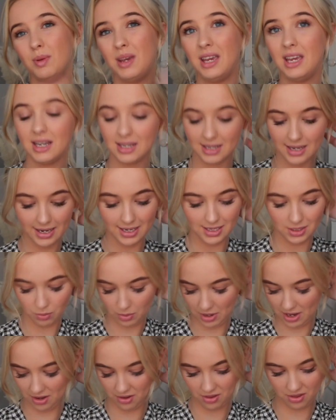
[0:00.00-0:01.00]
be nice
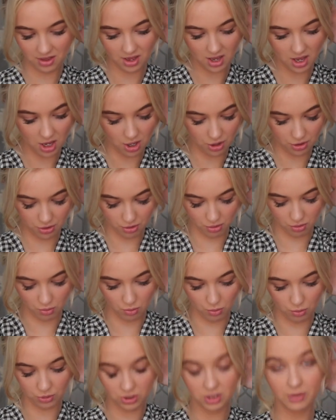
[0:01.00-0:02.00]
with
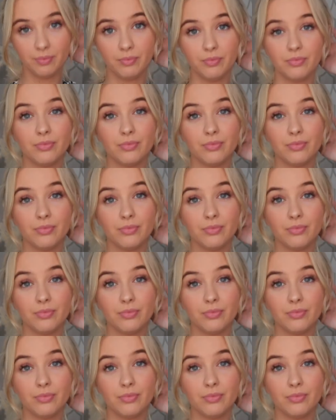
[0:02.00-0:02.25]
those